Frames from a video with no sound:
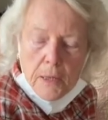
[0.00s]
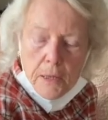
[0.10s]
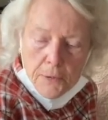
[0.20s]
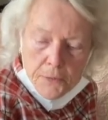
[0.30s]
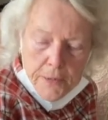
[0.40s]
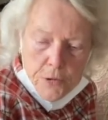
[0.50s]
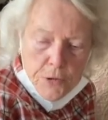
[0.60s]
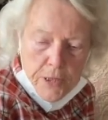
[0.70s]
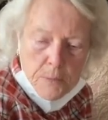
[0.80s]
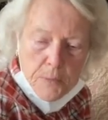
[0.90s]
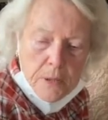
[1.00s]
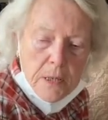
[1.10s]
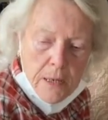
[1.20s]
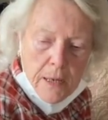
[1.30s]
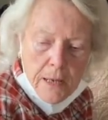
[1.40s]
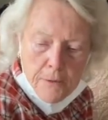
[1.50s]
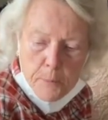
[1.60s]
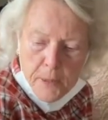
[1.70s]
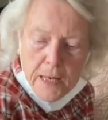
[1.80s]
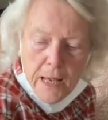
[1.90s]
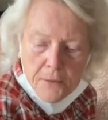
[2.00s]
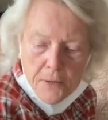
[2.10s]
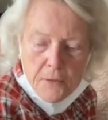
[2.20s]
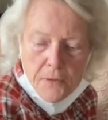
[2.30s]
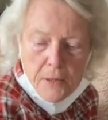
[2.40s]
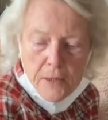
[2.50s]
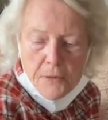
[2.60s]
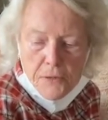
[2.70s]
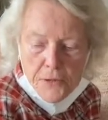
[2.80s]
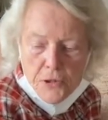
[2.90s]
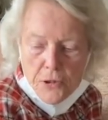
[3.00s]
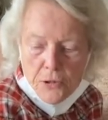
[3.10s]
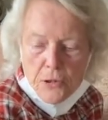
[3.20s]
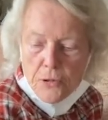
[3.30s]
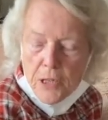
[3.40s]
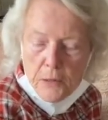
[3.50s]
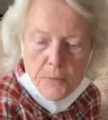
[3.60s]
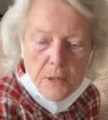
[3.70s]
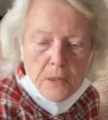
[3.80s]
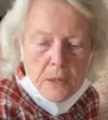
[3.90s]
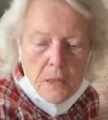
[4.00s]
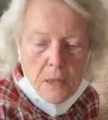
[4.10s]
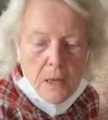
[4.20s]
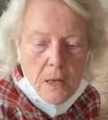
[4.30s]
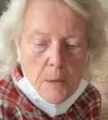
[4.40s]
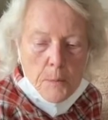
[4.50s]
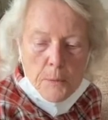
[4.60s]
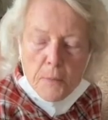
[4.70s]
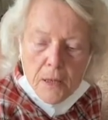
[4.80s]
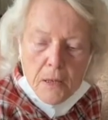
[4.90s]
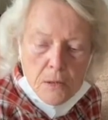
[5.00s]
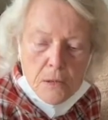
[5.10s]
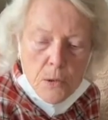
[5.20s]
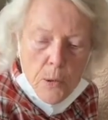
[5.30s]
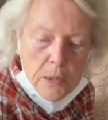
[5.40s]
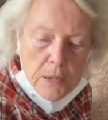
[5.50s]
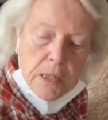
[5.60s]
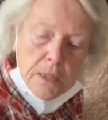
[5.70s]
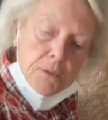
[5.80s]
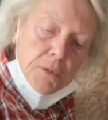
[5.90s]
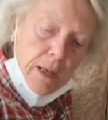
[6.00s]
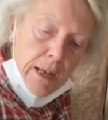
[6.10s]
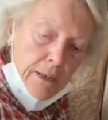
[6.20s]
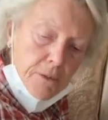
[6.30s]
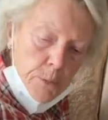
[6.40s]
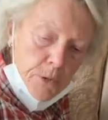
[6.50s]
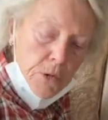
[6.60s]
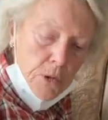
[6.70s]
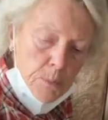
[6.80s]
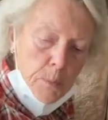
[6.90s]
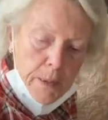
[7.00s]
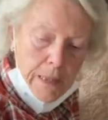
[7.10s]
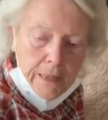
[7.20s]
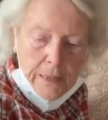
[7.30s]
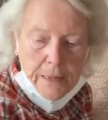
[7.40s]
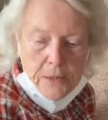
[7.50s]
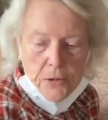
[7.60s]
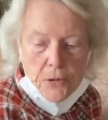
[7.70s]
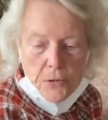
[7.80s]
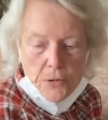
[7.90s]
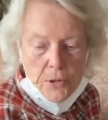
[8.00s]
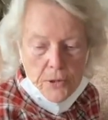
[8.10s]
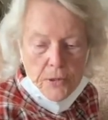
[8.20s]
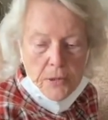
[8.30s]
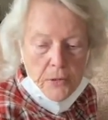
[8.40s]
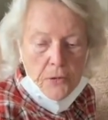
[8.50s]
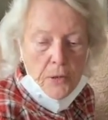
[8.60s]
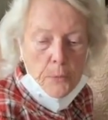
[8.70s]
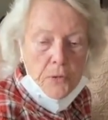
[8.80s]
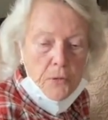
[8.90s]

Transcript: lovely treatment I have been having, very efficient treatment, but my whole quality of life was completely destroyed as I was a